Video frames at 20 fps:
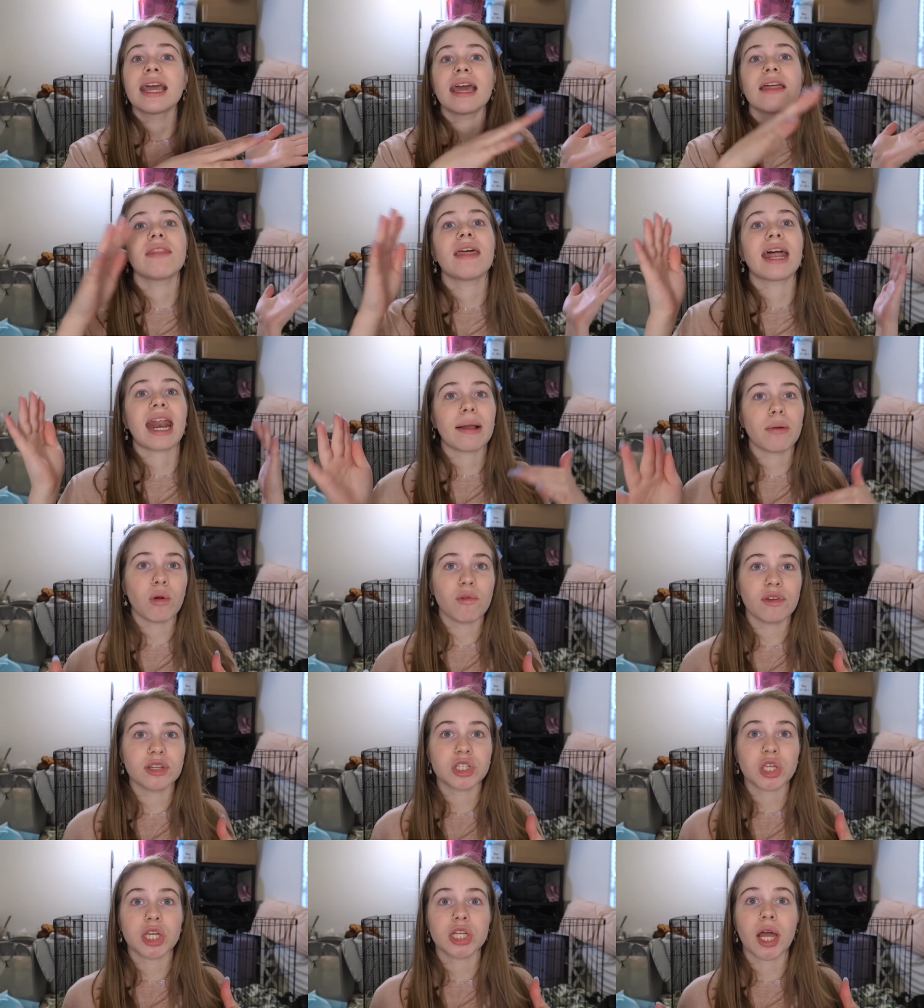And then I will
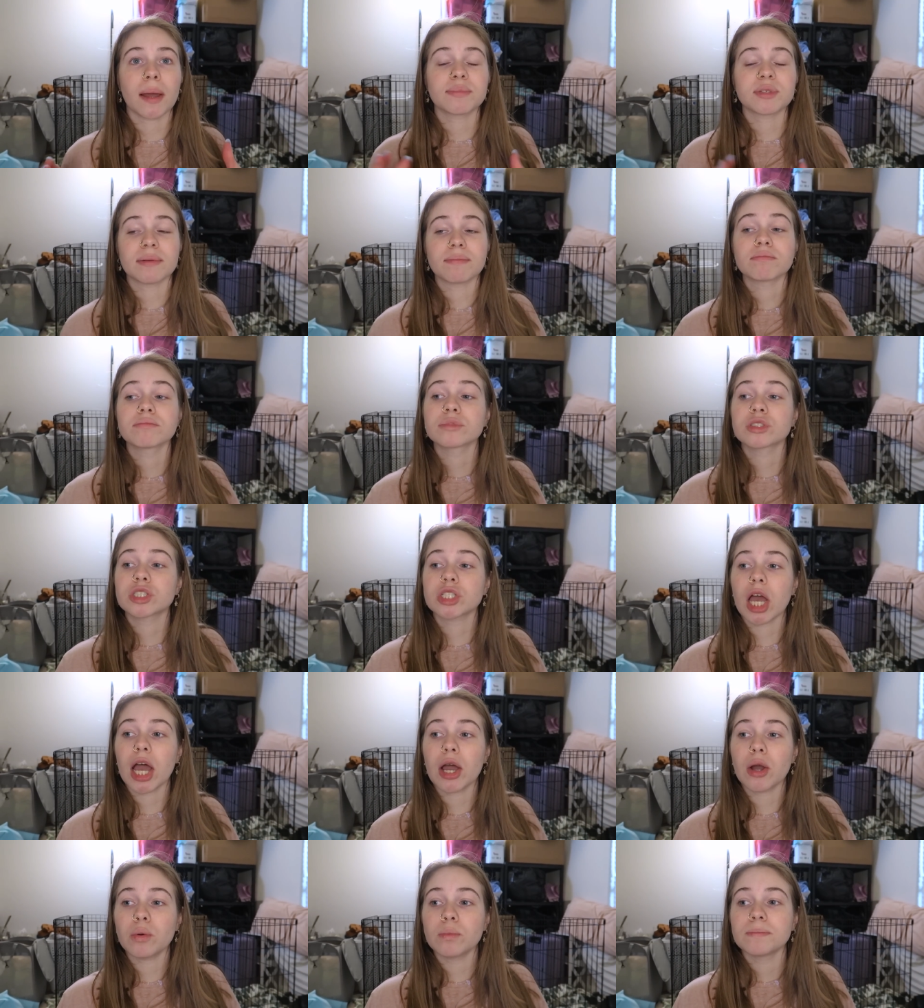officially adopt him.
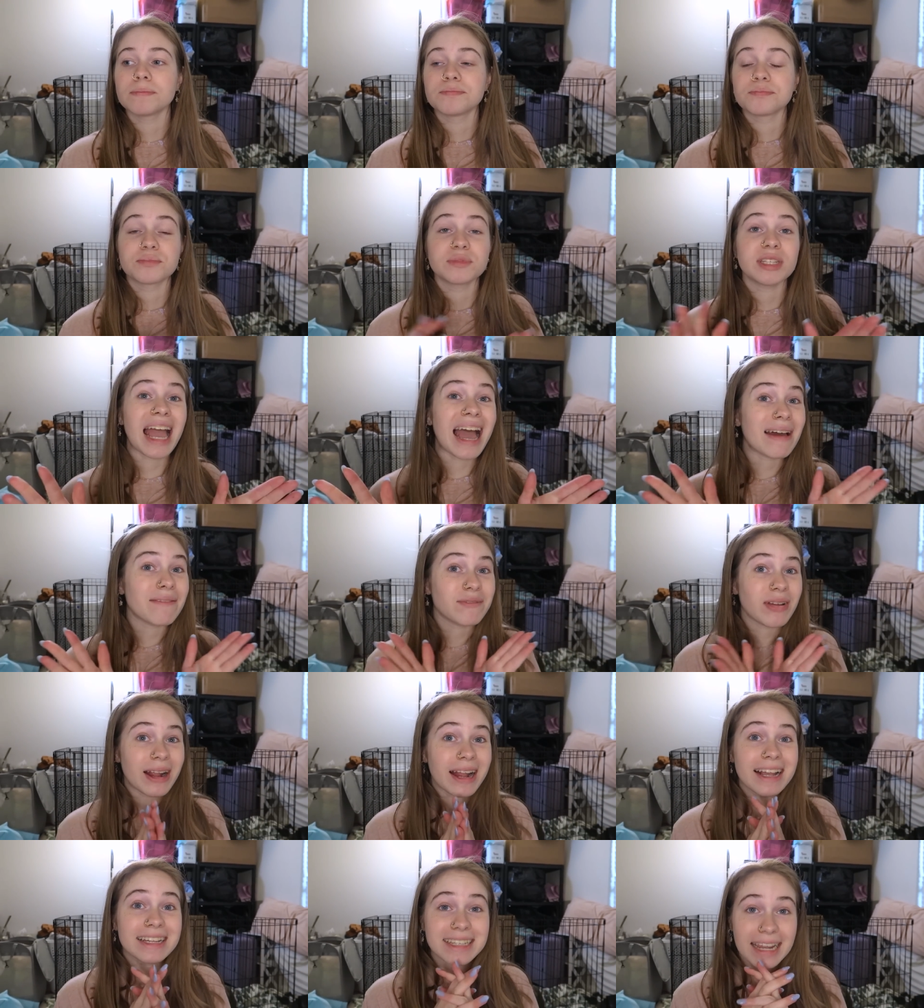So yeah,
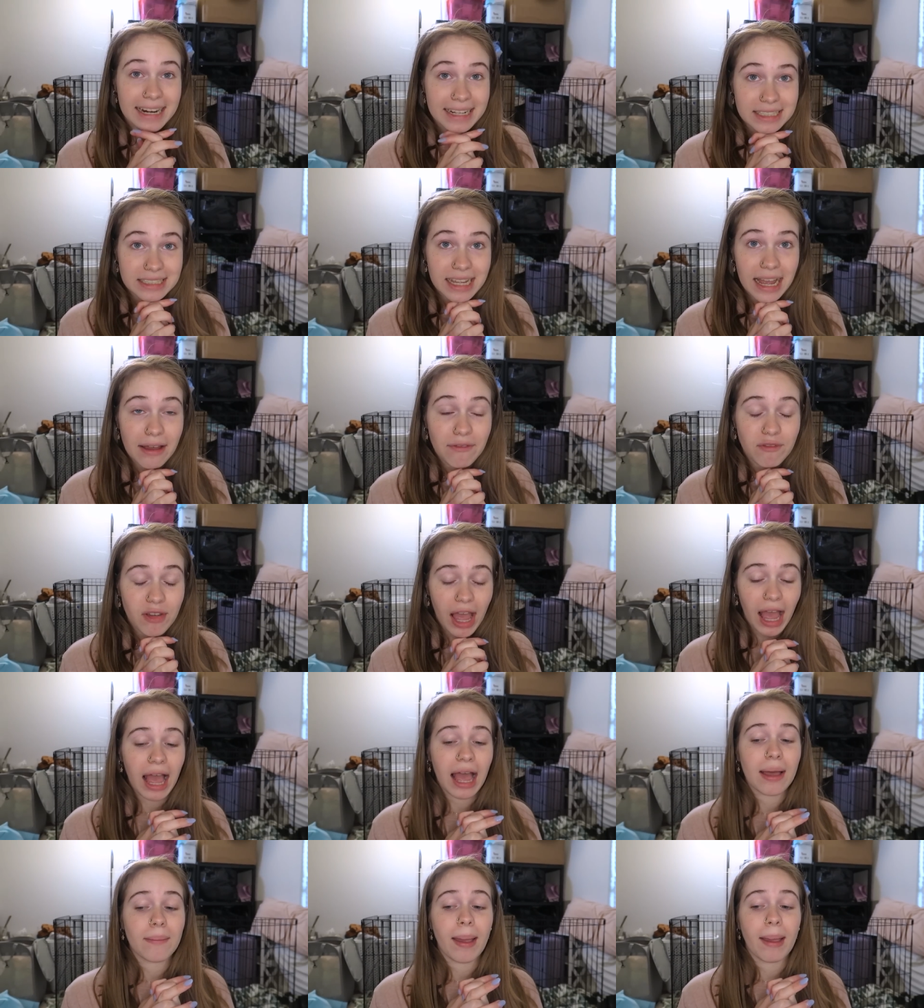very exciting stuff.
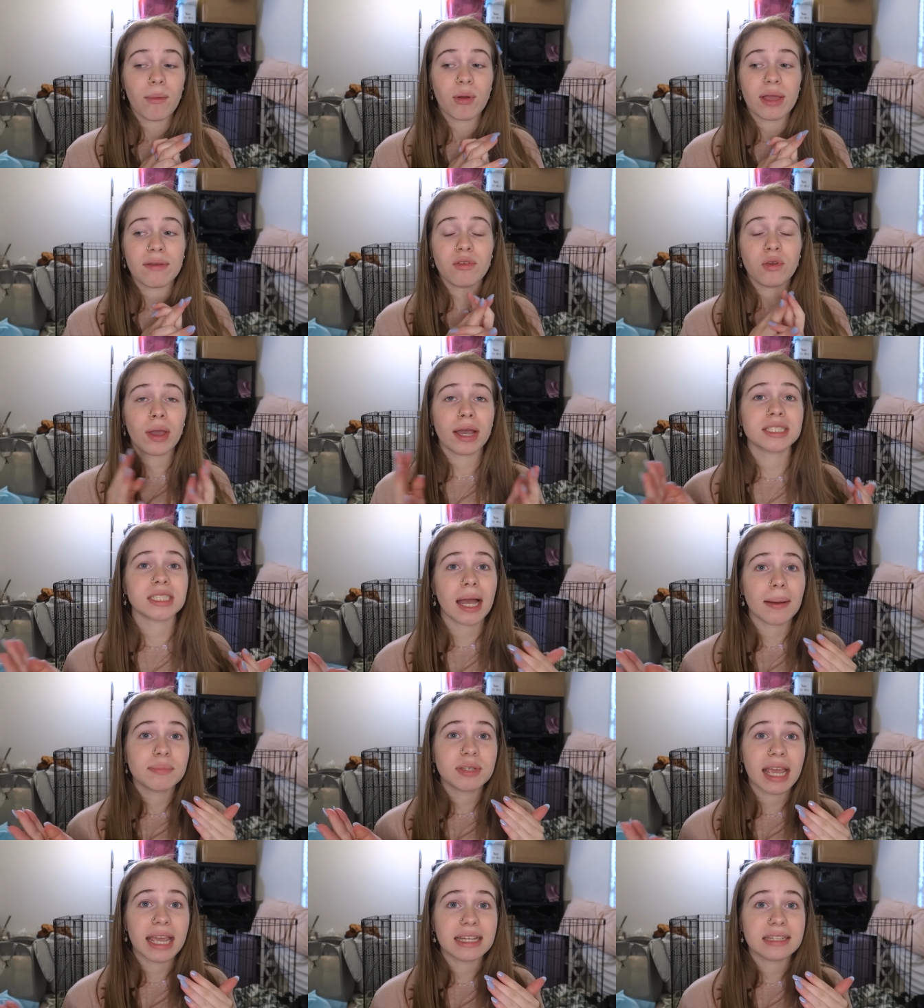Um, I will give you guys
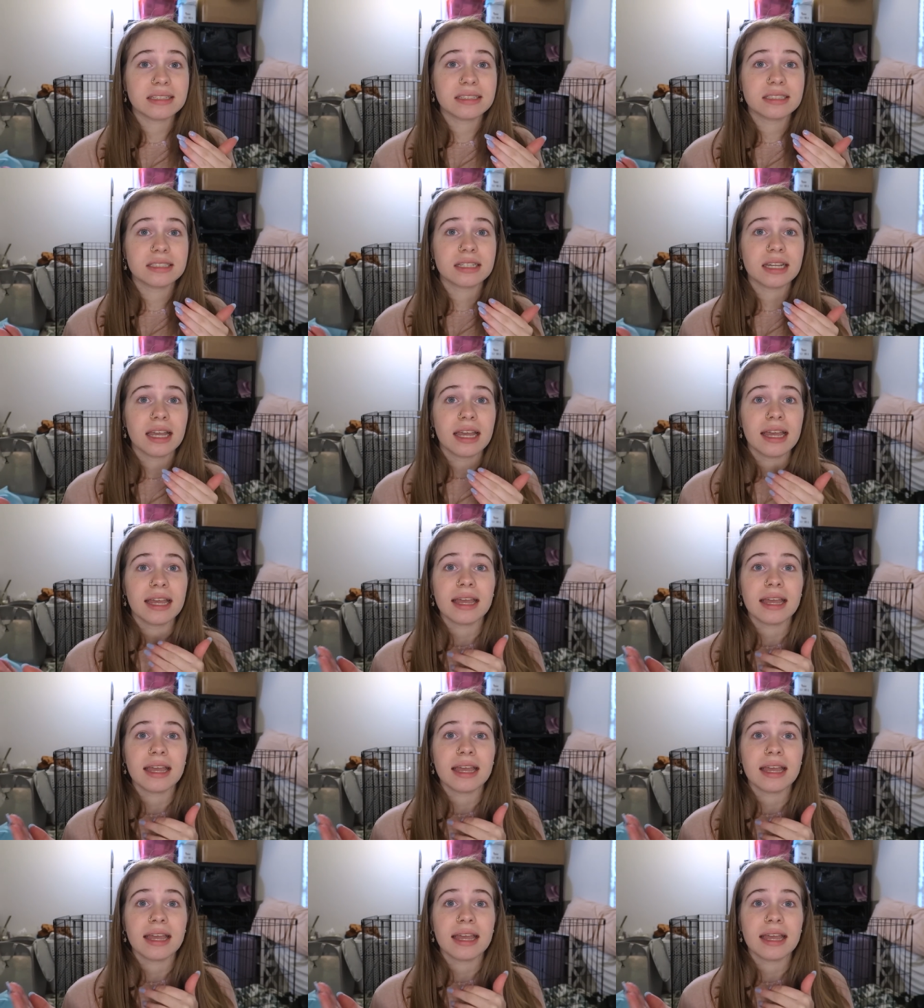updates